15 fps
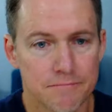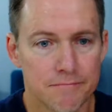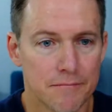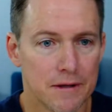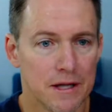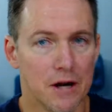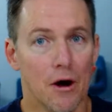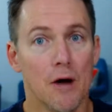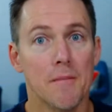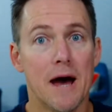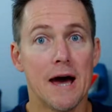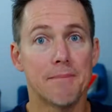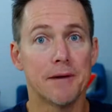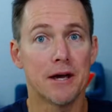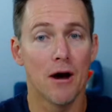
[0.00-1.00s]
I'm a
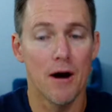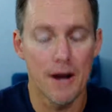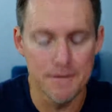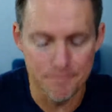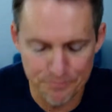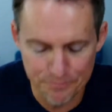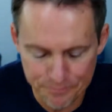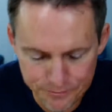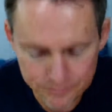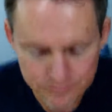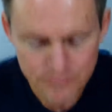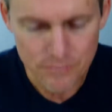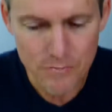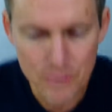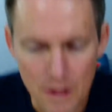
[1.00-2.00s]
happy guy.
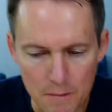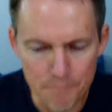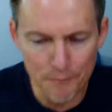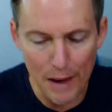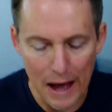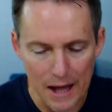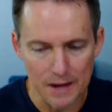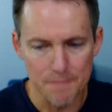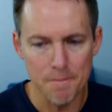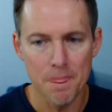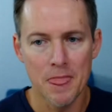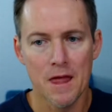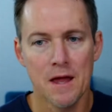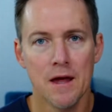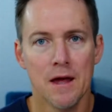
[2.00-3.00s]
But
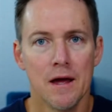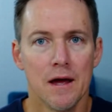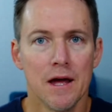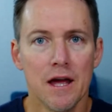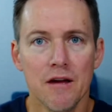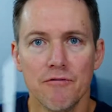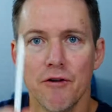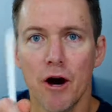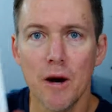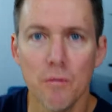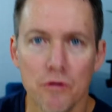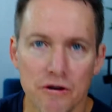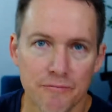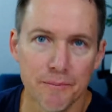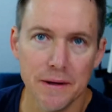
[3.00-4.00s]
if I
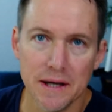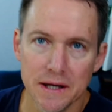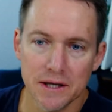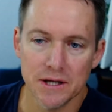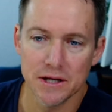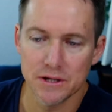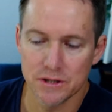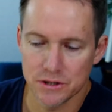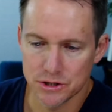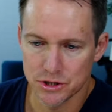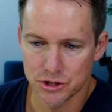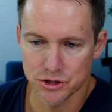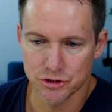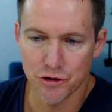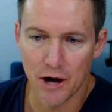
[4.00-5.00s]
would have been
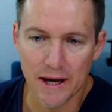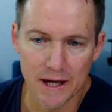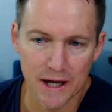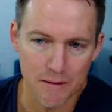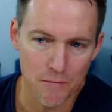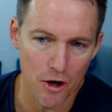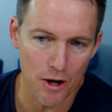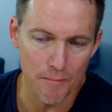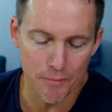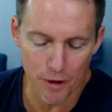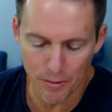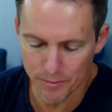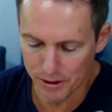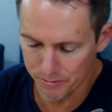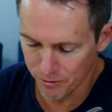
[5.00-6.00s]
tracking my
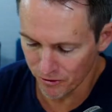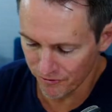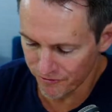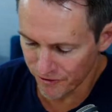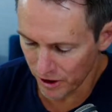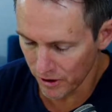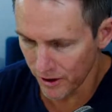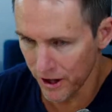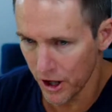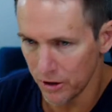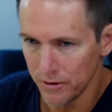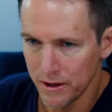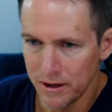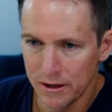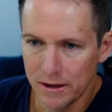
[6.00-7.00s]
property portfolio
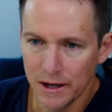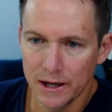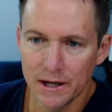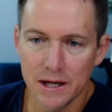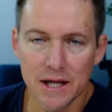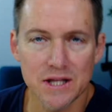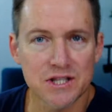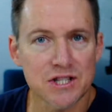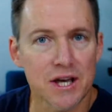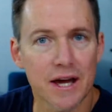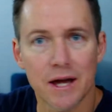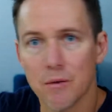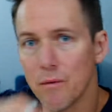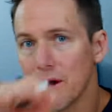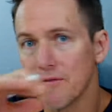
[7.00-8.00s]
and let's say
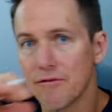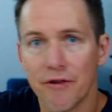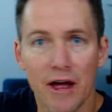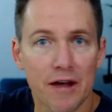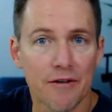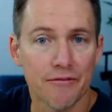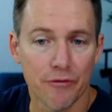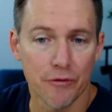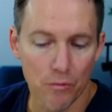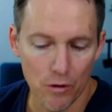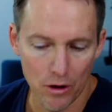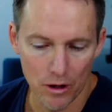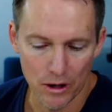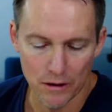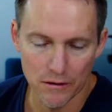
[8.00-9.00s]
it went flat for a
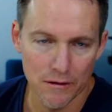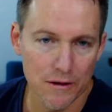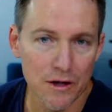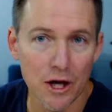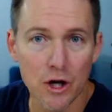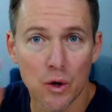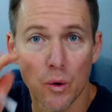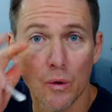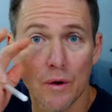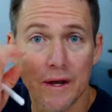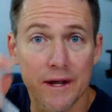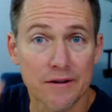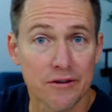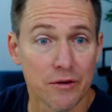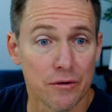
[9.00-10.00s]
while
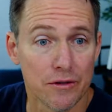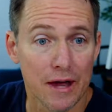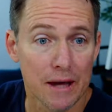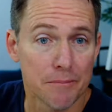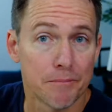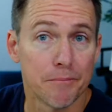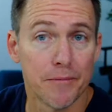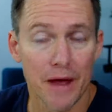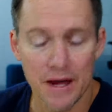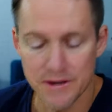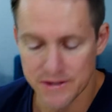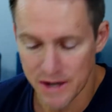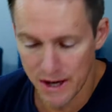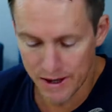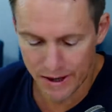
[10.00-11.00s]
according to that
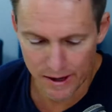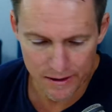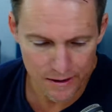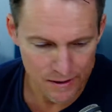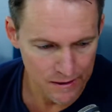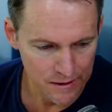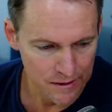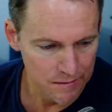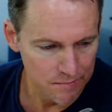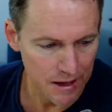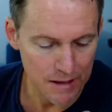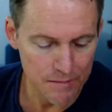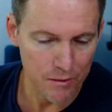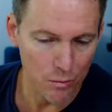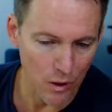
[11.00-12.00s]
data,
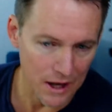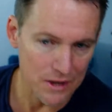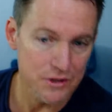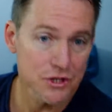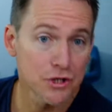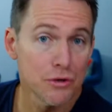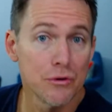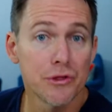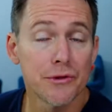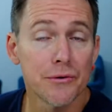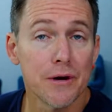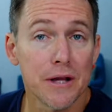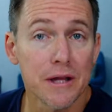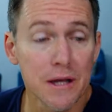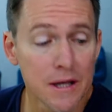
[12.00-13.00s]
maybe 1, 2,
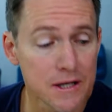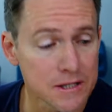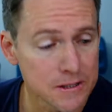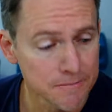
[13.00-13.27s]
3 years,